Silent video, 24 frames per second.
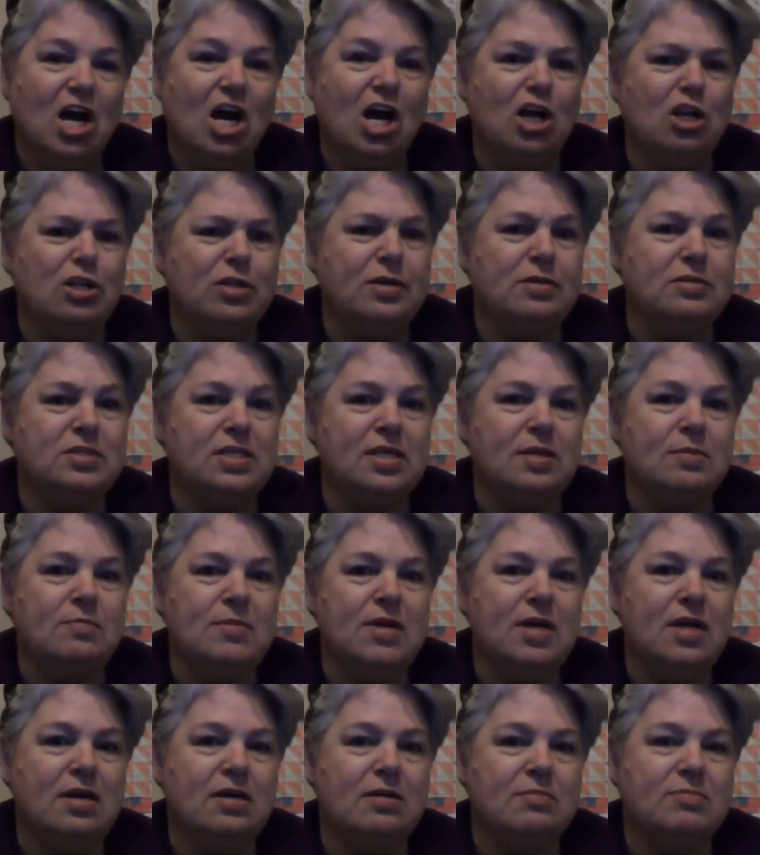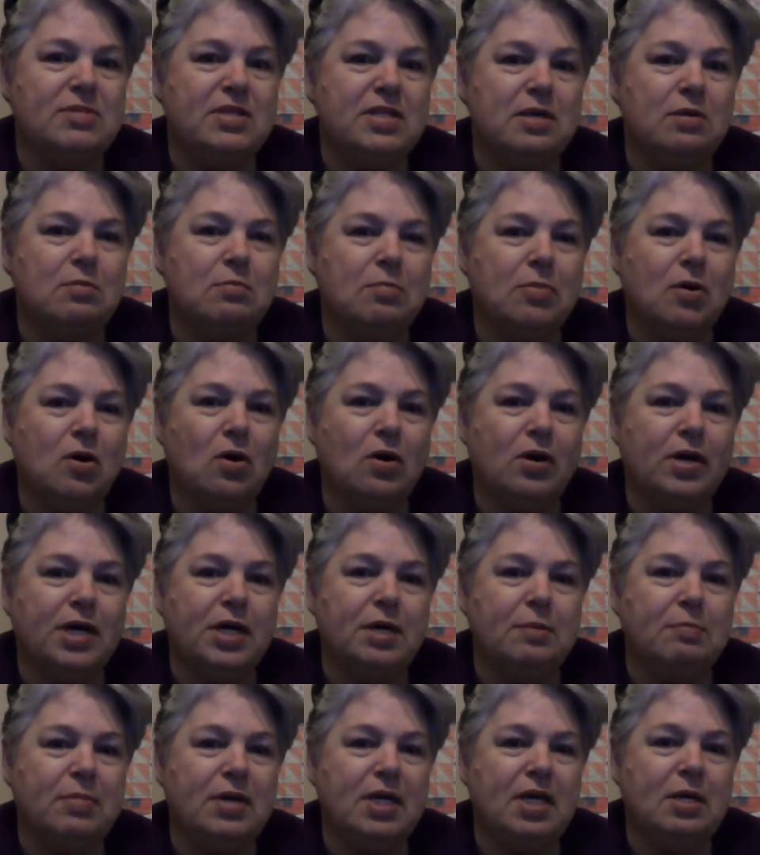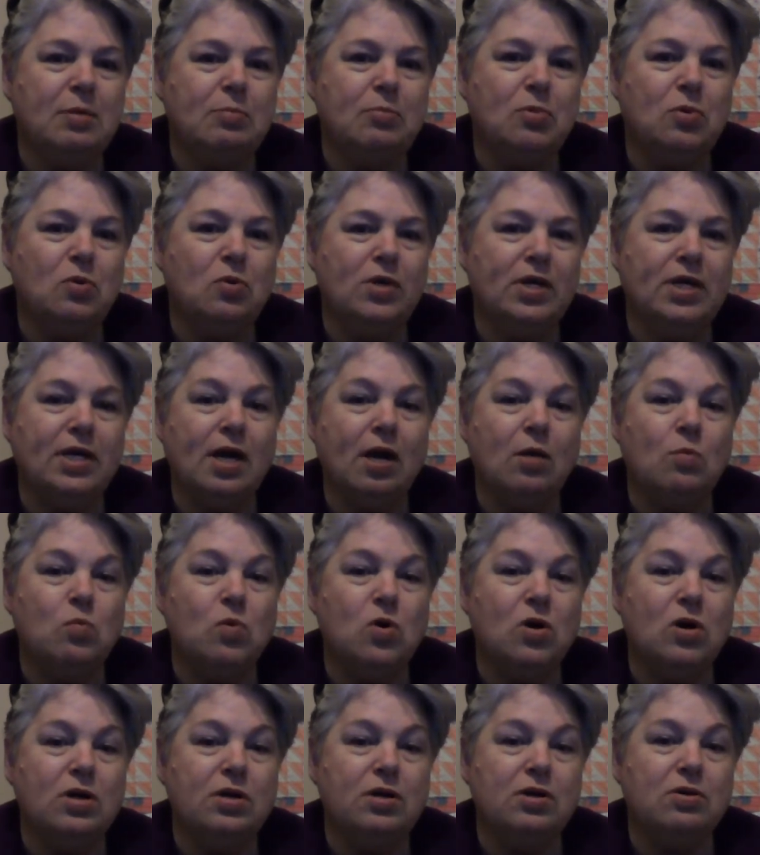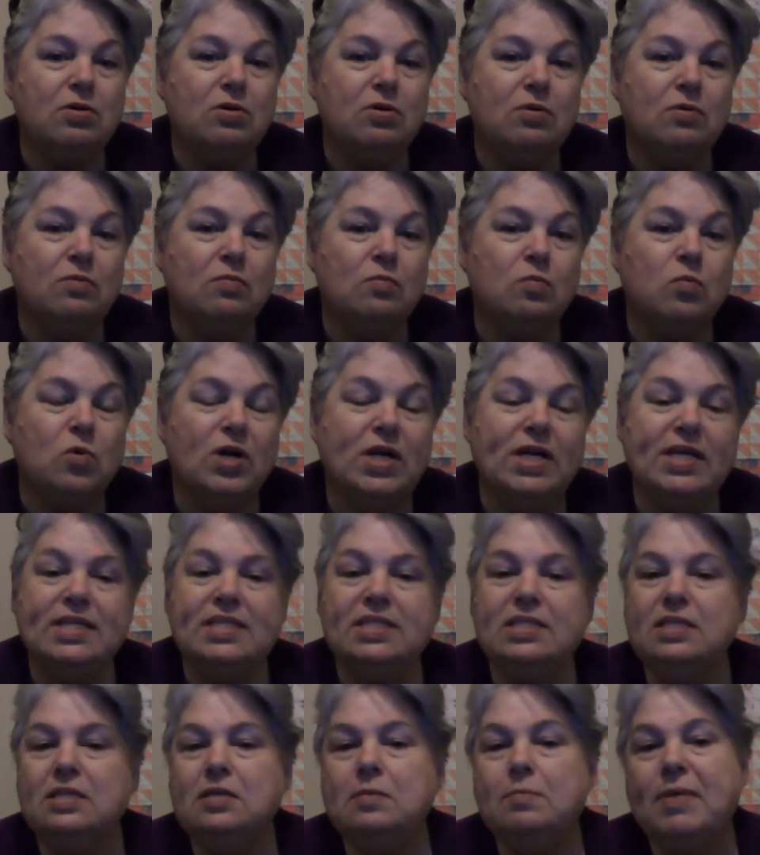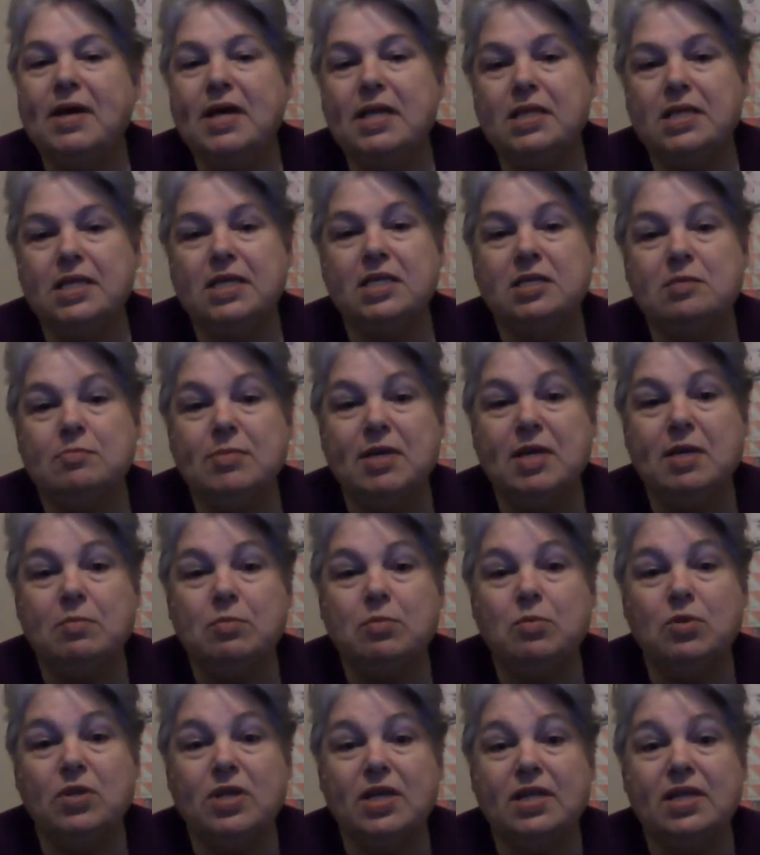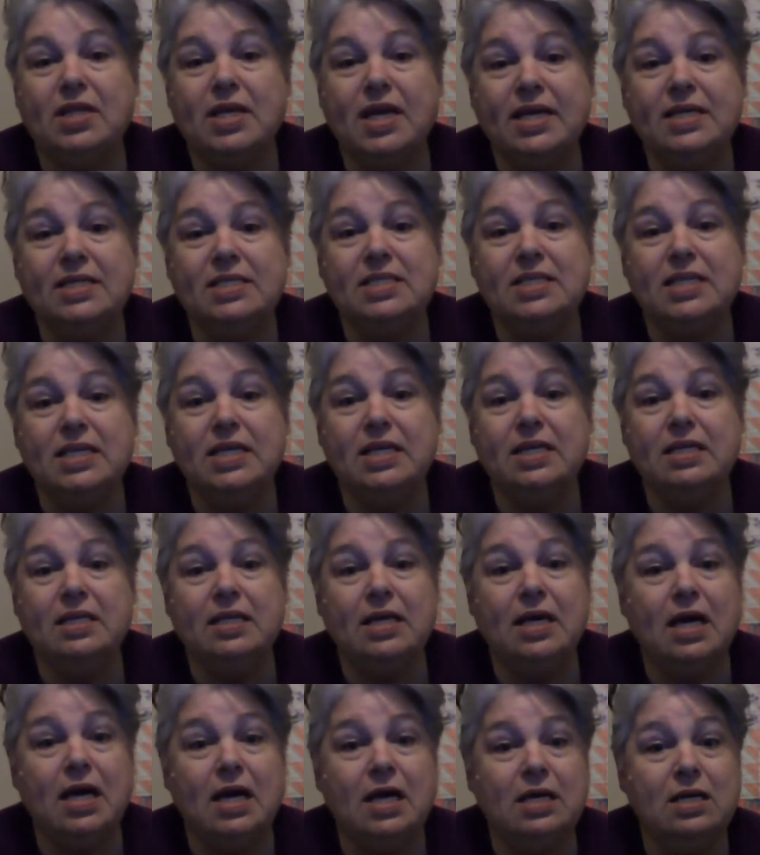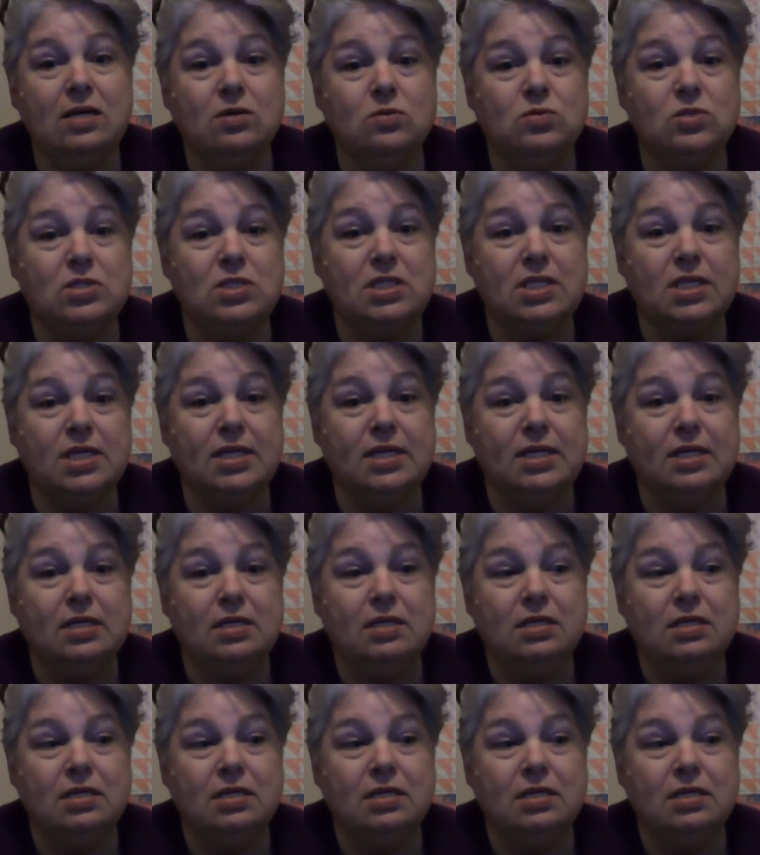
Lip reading: Although sometimes they'll bark at people, and I wonder what is it about these people that they see that I don't see?